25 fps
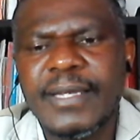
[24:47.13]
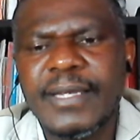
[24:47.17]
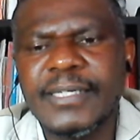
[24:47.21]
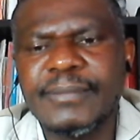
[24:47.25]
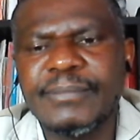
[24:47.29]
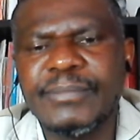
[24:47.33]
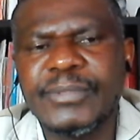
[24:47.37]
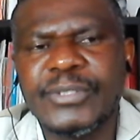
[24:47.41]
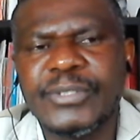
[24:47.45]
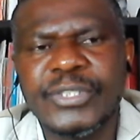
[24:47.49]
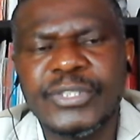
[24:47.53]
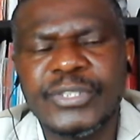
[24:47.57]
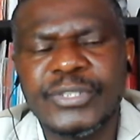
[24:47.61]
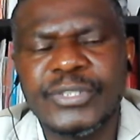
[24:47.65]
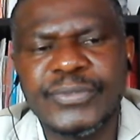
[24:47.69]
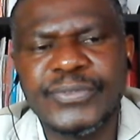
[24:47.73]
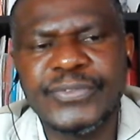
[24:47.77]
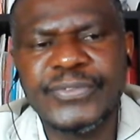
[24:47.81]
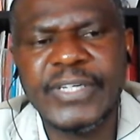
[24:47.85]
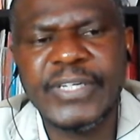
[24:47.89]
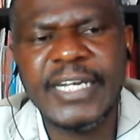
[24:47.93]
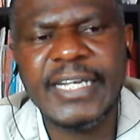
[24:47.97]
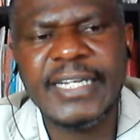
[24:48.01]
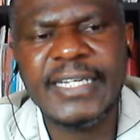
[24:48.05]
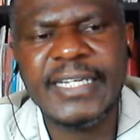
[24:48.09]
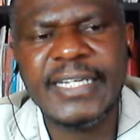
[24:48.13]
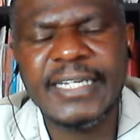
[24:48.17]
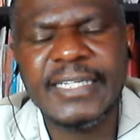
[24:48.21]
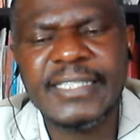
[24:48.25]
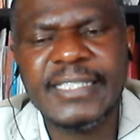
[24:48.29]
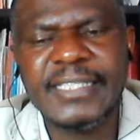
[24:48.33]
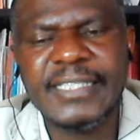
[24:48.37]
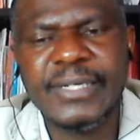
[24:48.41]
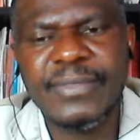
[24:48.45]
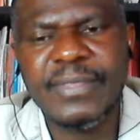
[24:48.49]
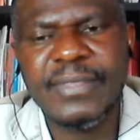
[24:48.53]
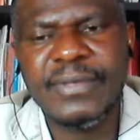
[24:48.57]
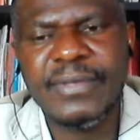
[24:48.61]
because you find that
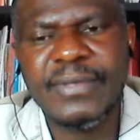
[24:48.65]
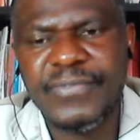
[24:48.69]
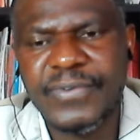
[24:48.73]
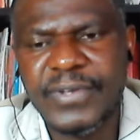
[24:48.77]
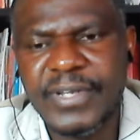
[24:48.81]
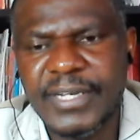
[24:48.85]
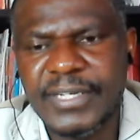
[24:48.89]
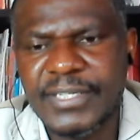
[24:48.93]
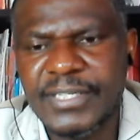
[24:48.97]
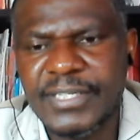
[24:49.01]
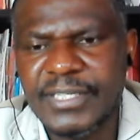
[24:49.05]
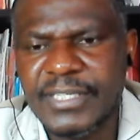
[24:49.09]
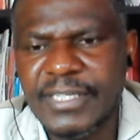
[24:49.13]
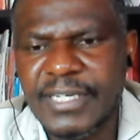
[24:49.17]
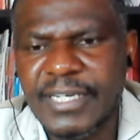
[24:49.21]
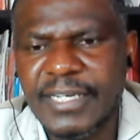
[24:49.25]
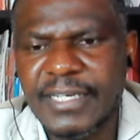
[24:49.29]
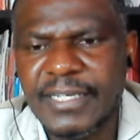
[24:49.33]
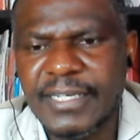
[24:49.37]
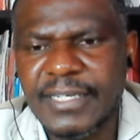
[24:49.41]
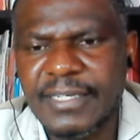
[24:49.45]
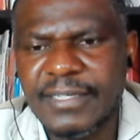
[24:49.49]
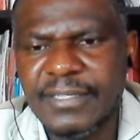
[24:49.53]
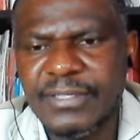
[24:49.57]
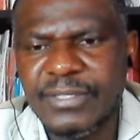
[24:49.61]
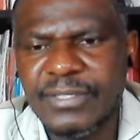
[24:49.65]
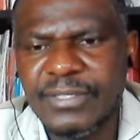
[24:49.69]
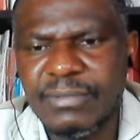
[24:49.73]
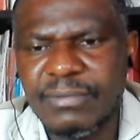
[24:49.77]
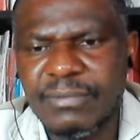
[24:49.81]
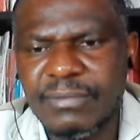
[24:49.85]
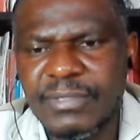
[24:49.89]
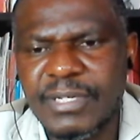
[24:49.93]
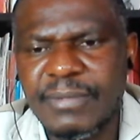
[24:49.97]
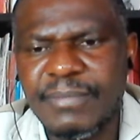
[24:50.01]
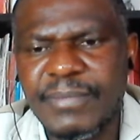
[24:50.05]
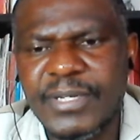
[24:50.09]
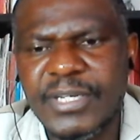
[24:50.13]
South Africa's
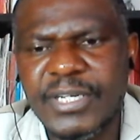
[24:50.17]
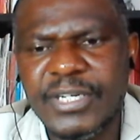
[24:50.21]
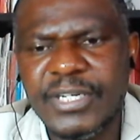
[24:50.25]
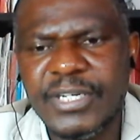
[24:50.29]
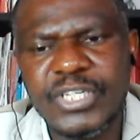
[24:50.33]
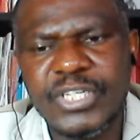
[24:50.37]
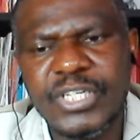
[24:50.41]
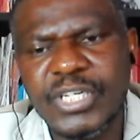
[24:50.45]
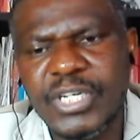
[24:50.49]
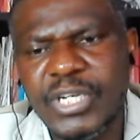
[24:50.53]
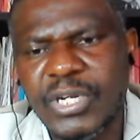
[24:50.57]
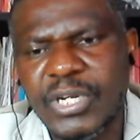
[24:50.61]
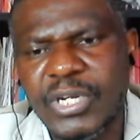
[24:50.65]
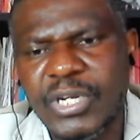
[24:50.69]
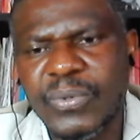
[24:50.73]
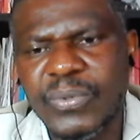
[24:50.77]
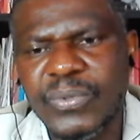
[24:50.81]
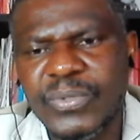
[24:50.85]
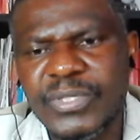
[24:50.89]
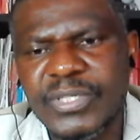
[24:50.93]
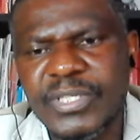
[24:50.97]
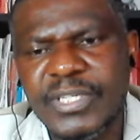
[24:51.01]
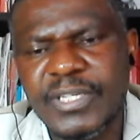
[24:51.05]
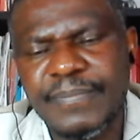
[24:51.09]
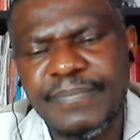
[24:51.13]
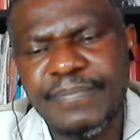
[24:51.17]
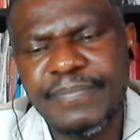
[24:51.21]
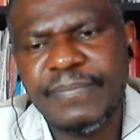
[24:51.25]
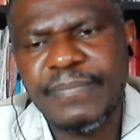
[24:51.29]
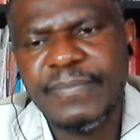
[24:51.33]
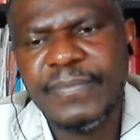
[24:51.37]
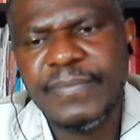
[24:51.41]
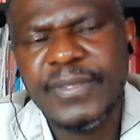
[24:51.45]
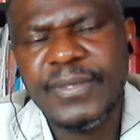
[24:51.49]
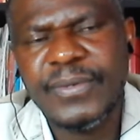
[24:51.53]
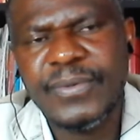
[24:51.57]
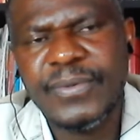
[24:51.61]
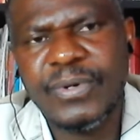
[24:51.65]
limitation clause
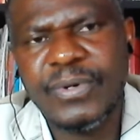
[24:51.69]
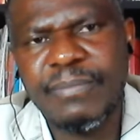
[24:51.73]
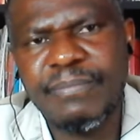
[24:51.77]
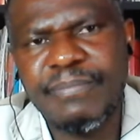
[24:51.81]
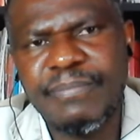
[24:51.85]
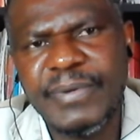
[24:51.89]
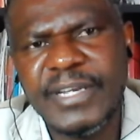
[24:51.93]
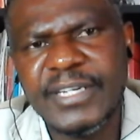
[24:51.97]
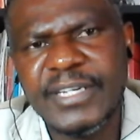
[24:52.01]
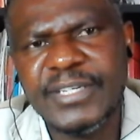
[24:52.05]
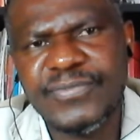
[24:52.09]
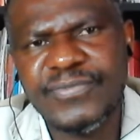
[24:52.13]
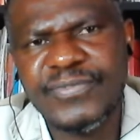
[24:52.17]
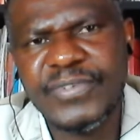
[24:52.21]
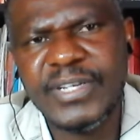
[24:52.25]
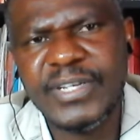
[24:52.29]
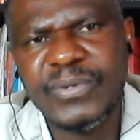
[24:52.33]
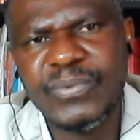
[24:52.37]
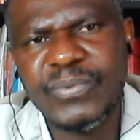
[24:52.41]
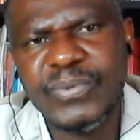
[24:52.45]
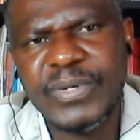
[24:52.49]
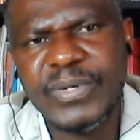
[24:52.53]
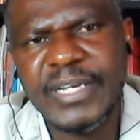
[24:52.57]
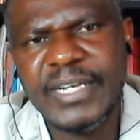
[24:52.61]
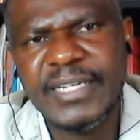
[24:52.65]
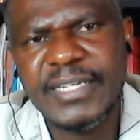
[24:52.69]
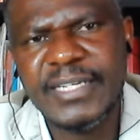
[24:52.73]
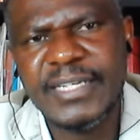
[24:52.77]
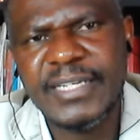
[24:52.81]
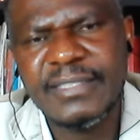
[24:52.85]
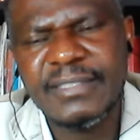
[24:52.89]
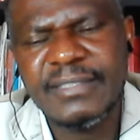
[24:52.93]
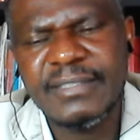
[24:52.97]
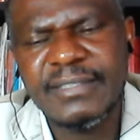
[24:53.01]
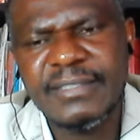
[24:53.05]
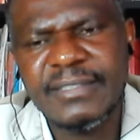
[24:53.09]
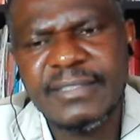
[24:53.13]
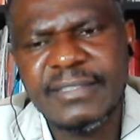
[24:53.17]
compares very well
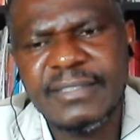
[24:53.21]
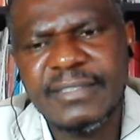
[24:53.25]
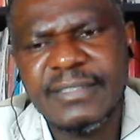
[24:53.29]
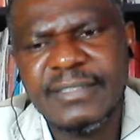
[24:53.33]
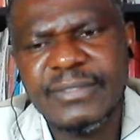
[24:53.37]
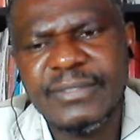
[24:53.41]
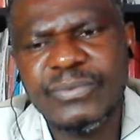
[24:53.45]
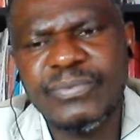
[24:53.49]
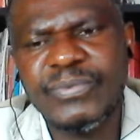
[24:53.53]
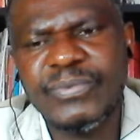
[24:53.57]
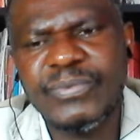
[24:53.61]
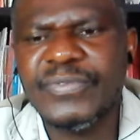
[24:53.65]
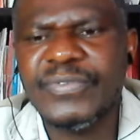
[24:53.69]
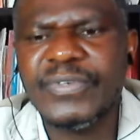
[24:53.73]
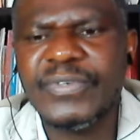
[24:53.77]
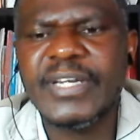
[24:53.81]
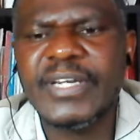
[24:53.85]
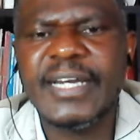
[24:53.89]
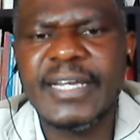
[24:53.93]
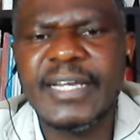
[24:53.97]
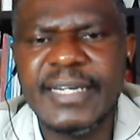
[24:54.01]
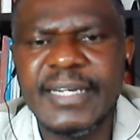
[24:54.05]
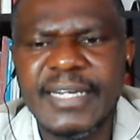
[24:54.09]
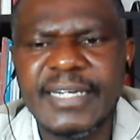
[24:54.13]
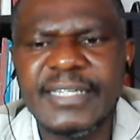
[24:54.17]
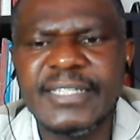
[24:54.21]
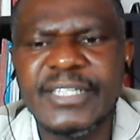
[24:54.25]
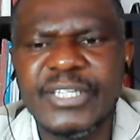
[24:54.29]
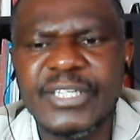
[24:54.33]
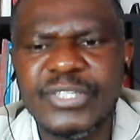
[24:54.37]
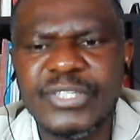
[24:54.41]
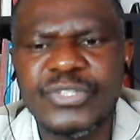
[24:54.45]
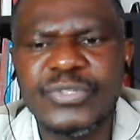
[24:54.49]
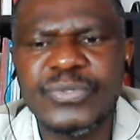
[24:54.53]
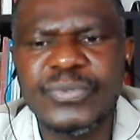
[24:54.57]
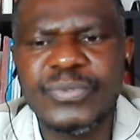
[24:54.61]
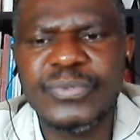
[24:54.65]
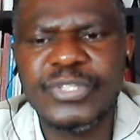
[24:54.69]
with the Canadian
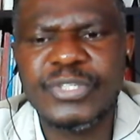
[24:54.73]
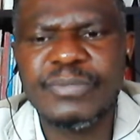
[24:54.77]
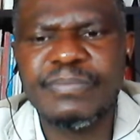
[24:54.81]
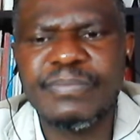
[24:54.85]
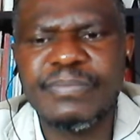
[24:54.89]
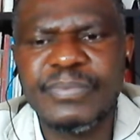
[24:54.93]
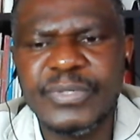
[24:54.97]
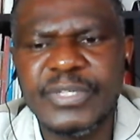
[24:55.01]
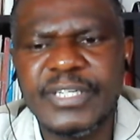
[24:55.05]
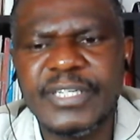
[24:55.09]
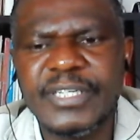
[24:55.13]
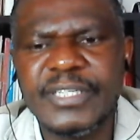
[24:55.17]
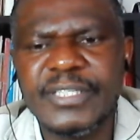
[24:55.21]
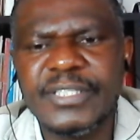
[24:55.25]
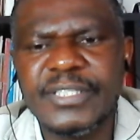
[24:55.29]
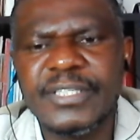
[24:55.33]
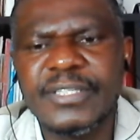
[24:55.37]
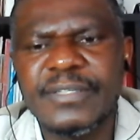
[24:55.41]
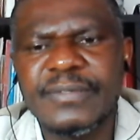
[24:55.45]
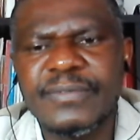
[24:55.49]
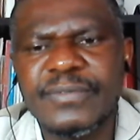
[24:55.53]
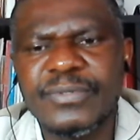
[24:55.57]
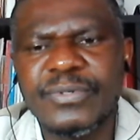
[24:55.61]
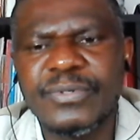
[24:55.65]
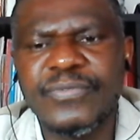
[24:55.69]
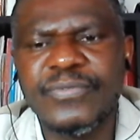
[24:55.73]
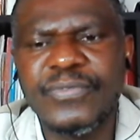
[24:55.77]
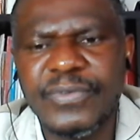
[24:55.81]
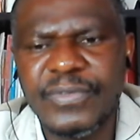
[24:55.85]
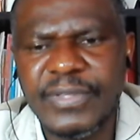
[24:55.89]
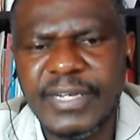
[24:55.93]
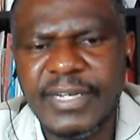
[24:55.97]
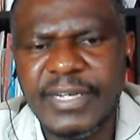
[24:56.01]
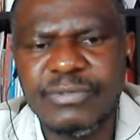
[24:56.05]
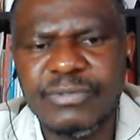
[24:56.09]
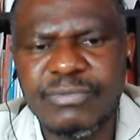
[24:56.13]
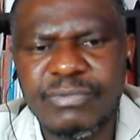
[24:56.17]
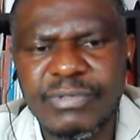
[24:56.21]
jurisprudence. So for
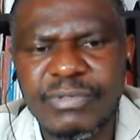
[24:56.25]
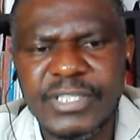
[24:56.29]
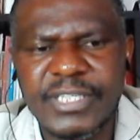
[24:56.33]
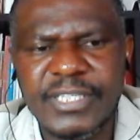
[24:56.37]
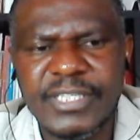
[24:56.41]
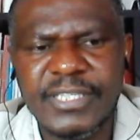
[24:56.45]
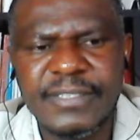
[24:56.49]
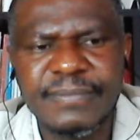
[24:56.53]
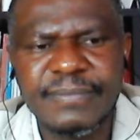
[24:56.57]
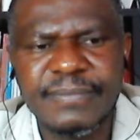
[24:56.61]
that reason,